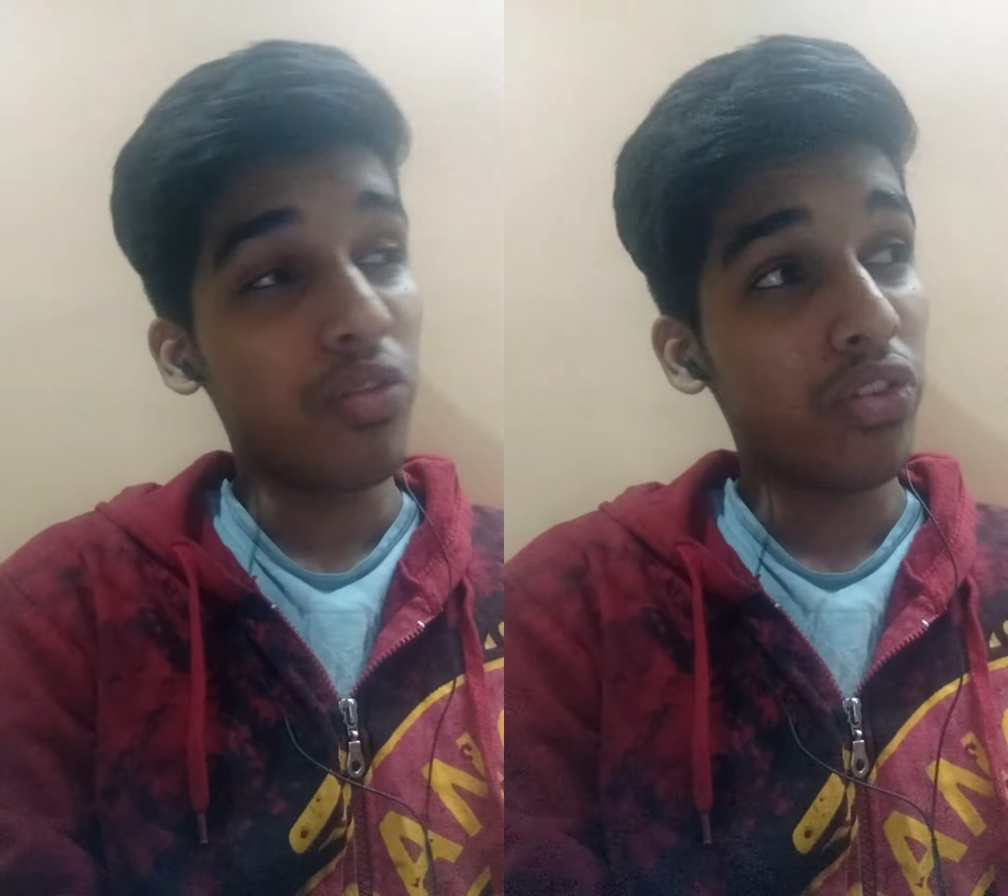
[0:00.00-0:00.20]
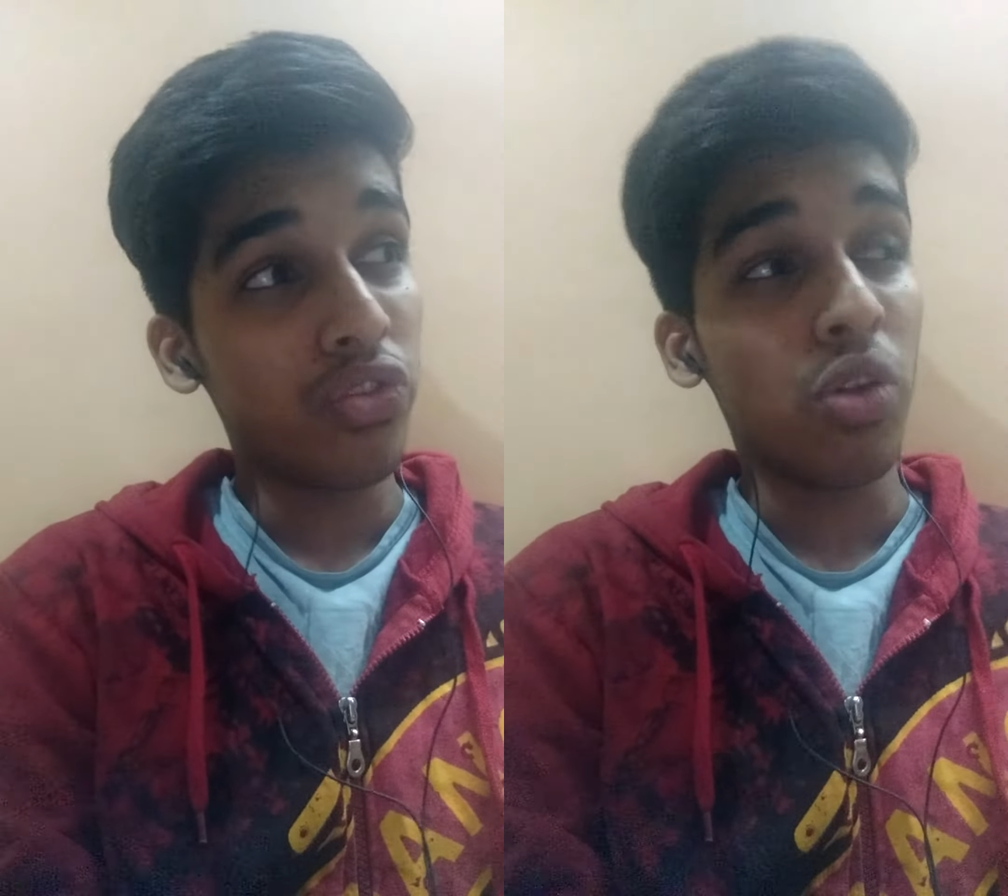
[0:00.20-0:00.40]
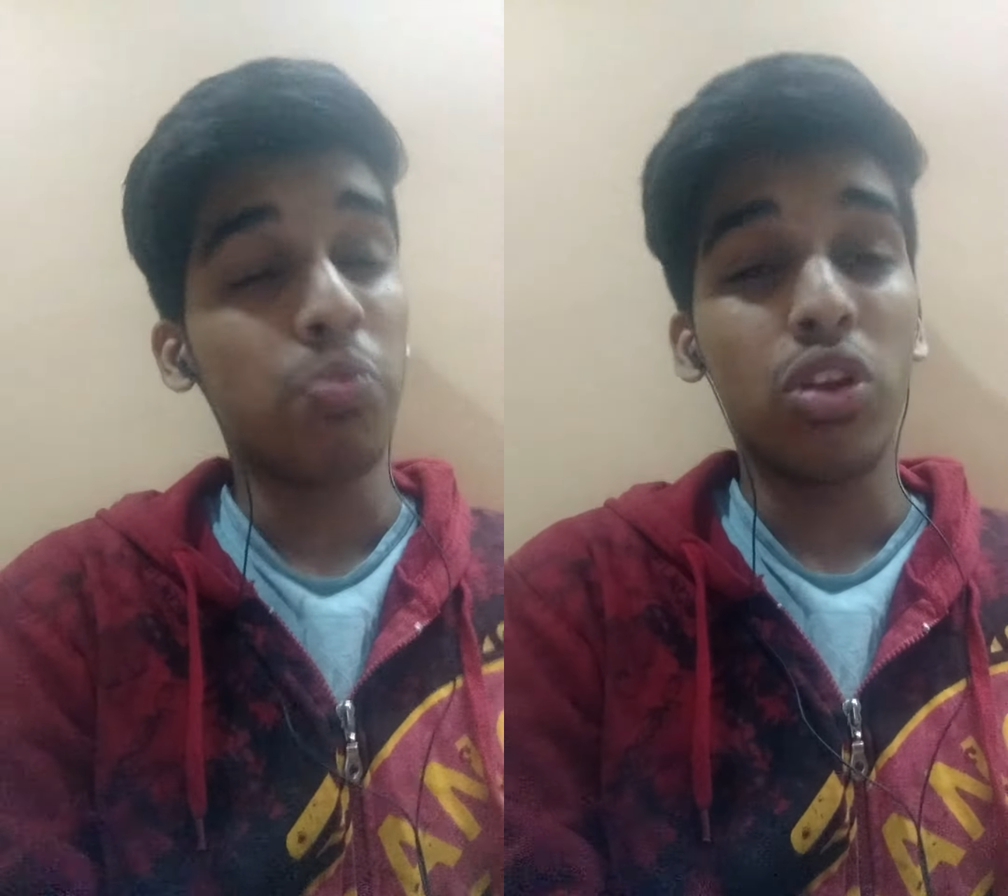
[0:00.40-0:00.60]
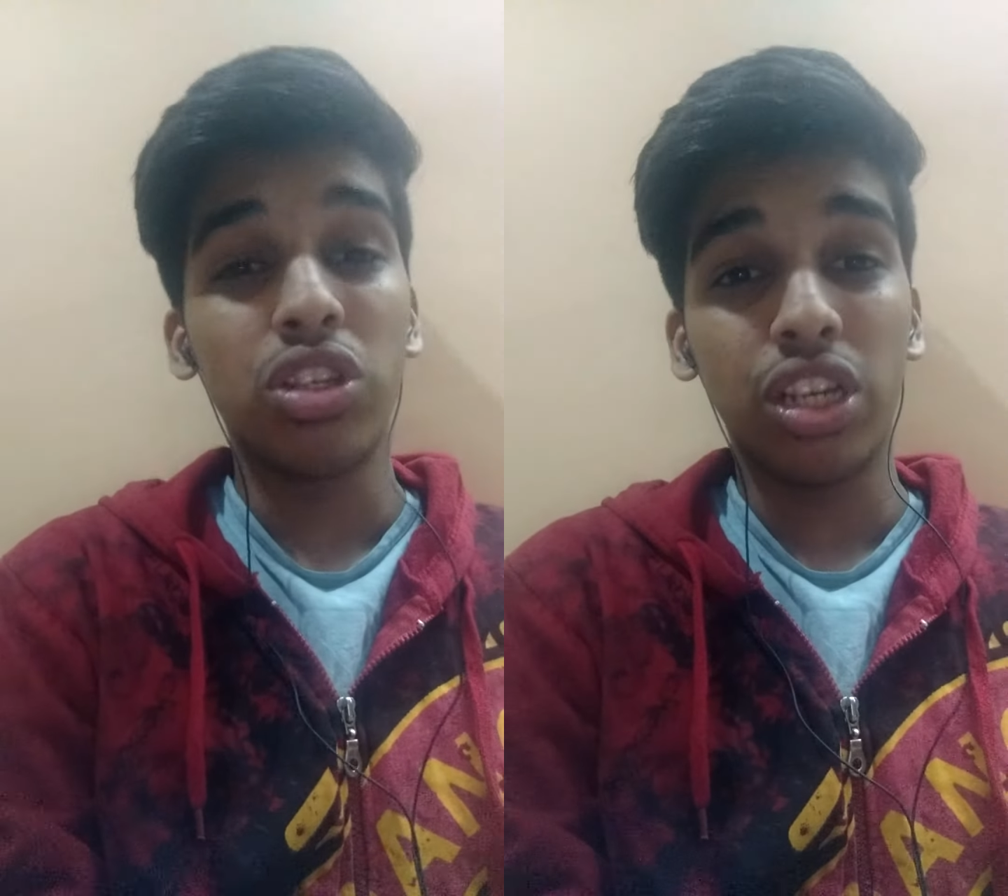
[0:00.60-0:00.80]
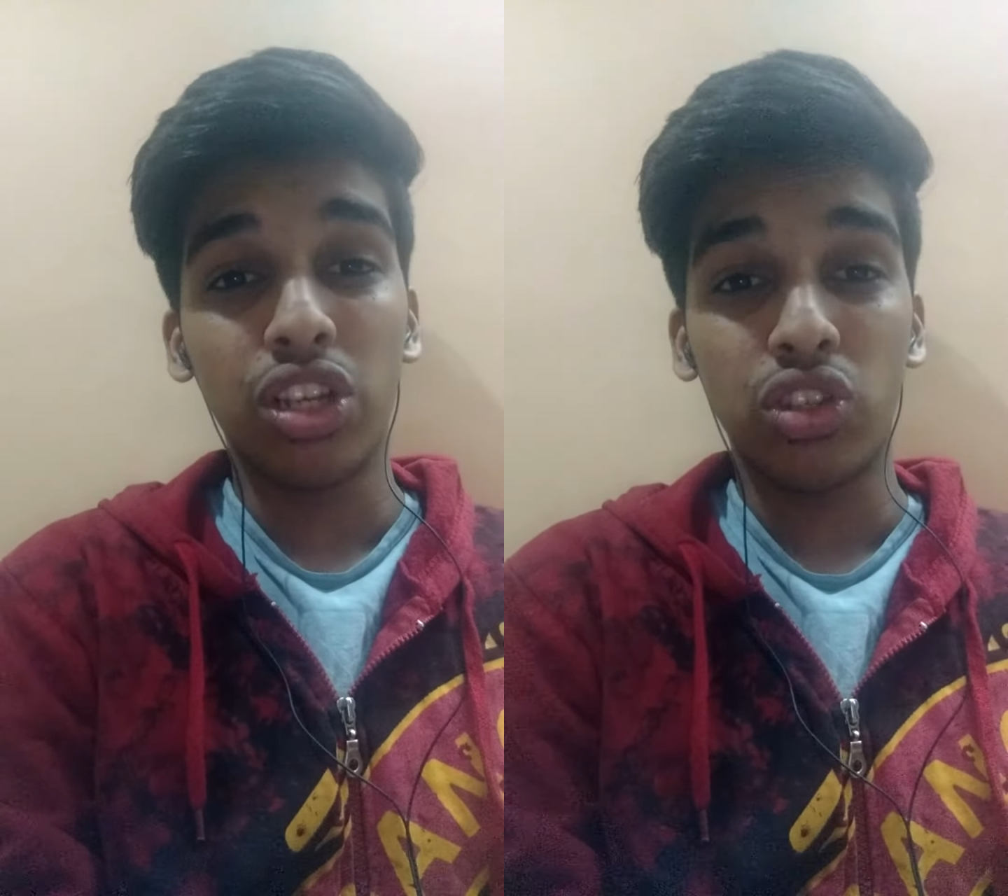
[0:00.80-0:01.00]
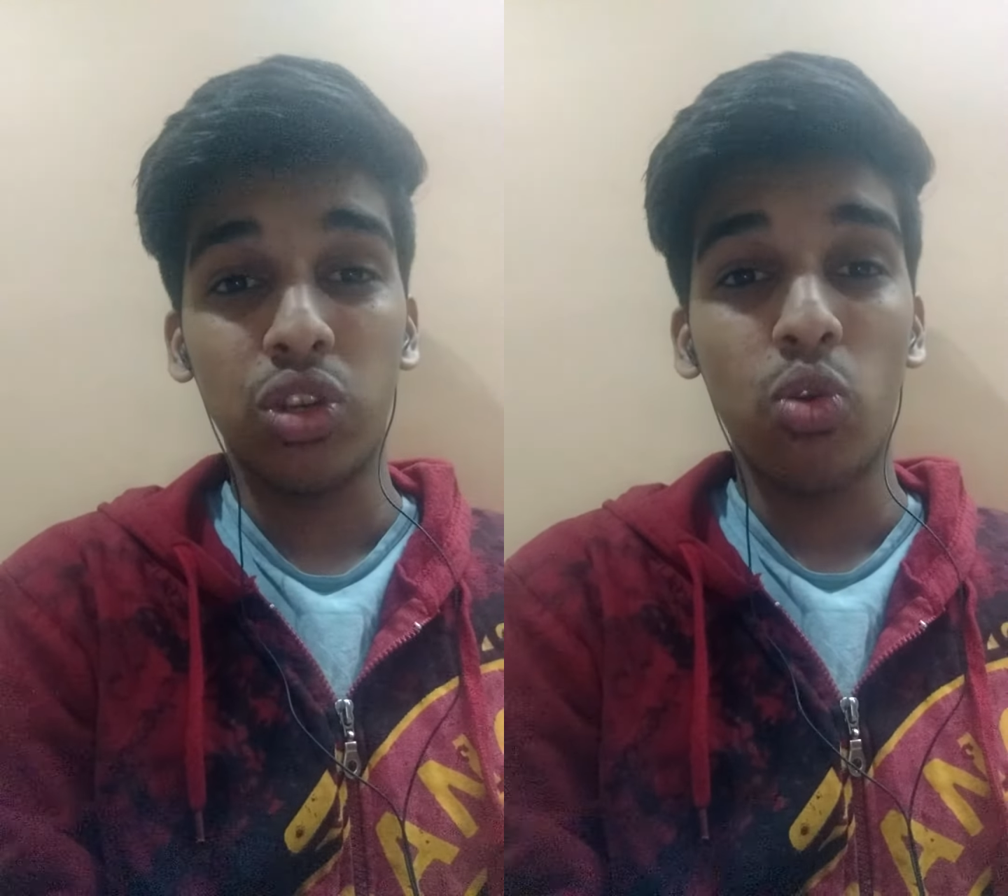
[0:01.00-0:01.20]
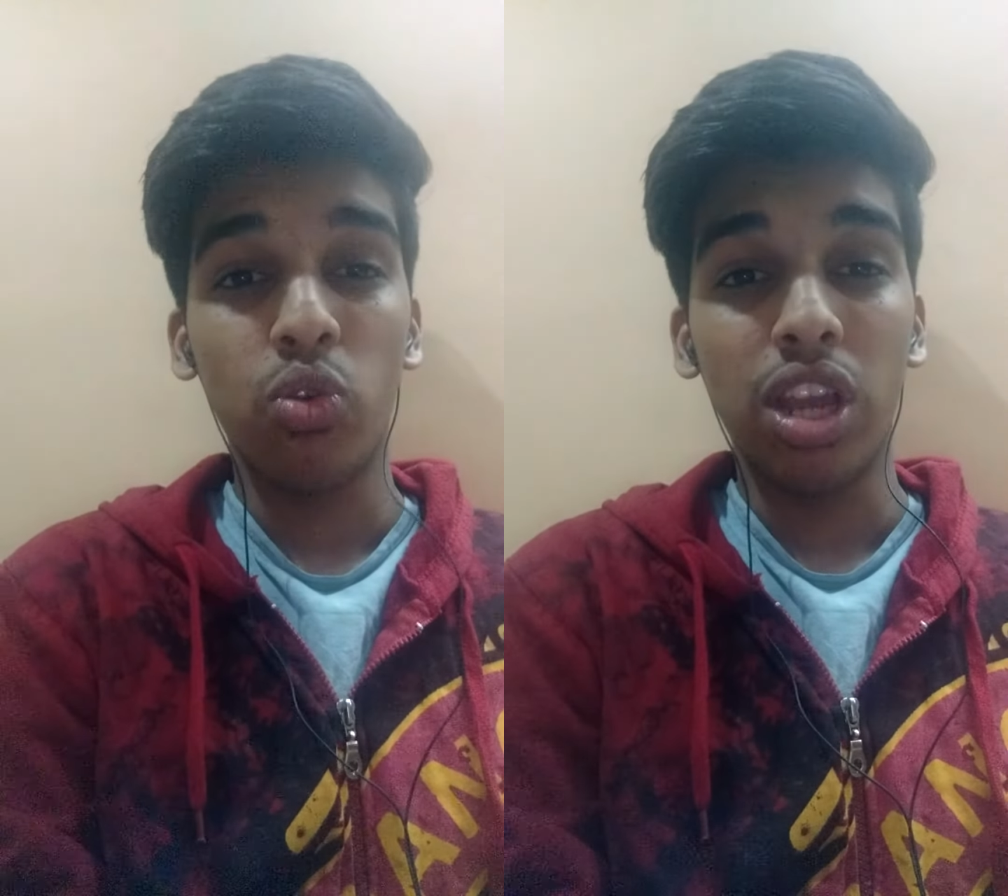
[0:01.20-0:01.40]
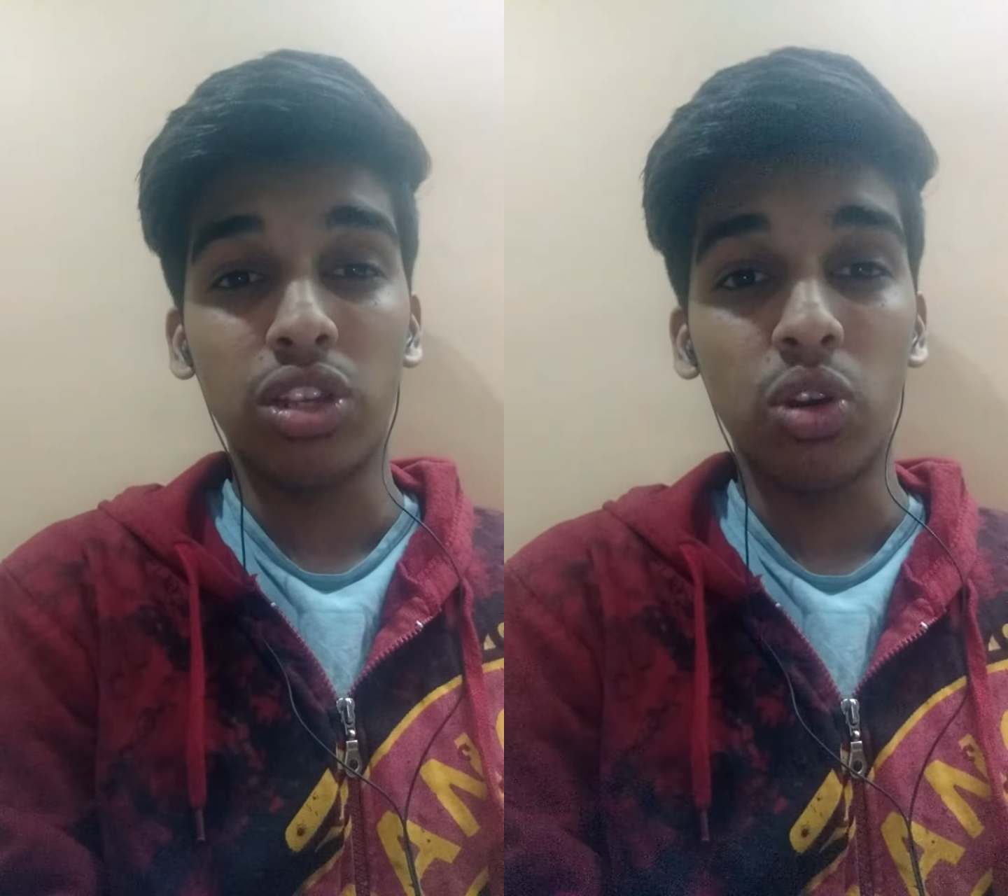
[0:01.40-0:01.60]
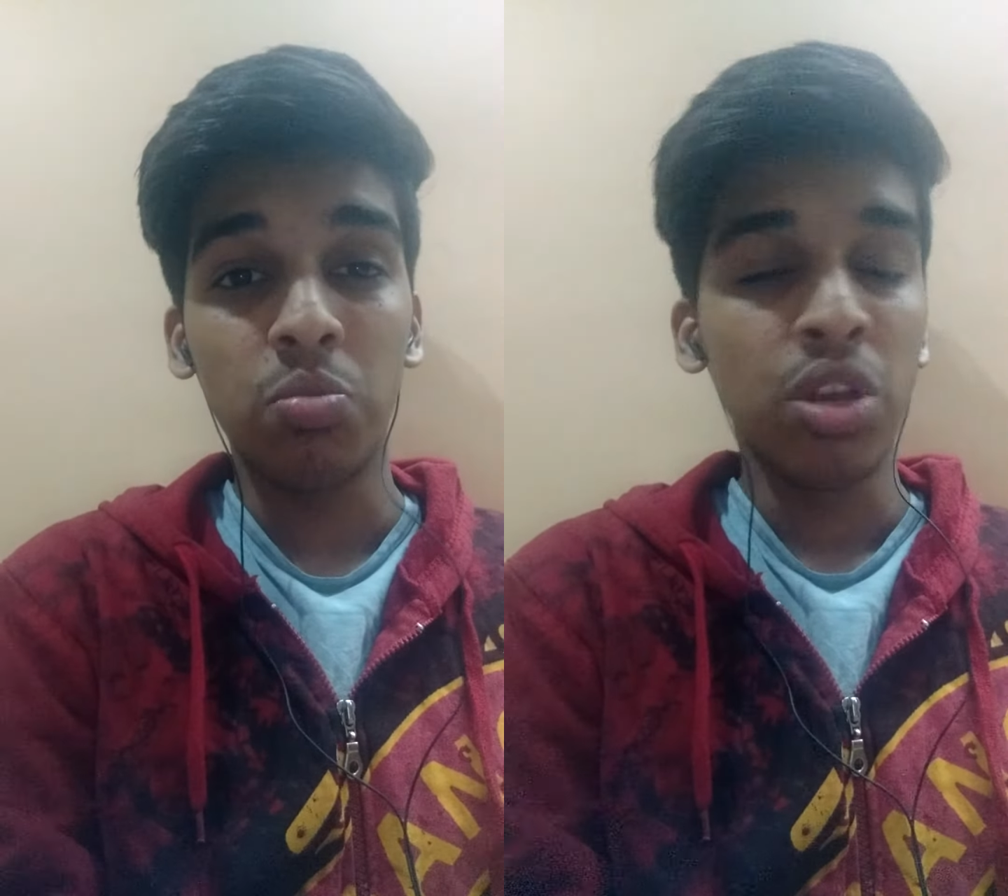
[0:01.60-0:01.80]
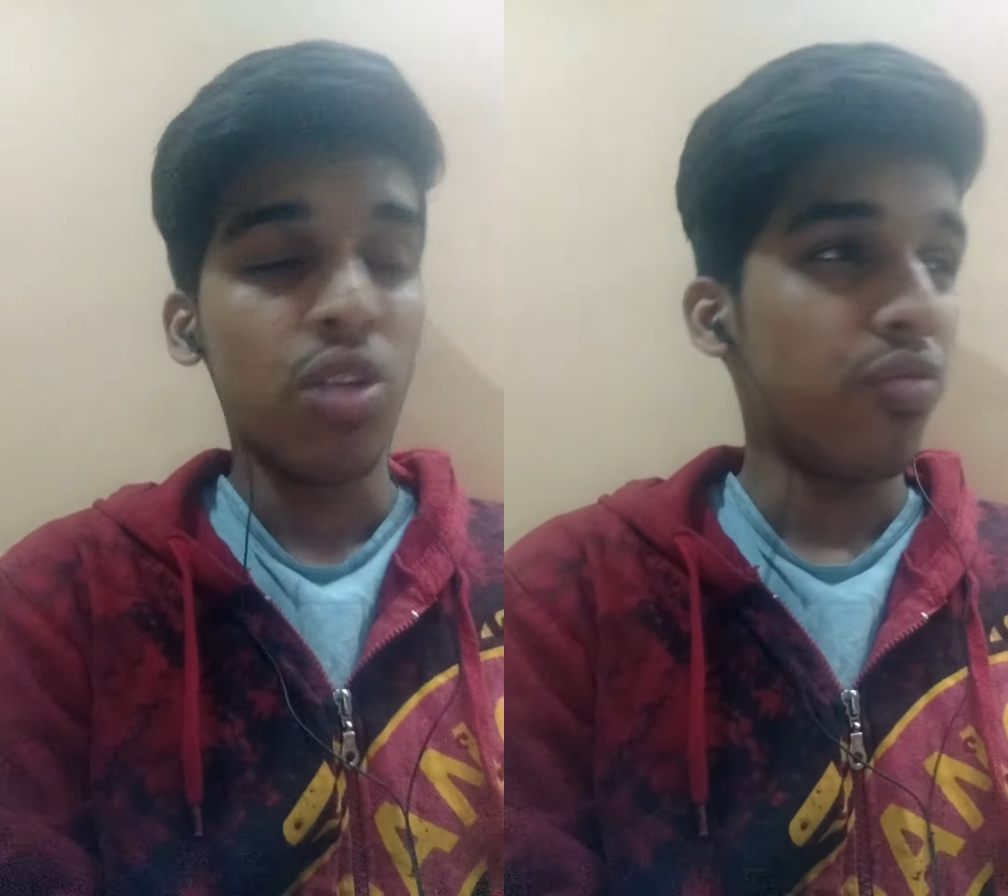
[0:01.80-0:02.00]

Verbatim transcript: We have dropped points against Stoke at home,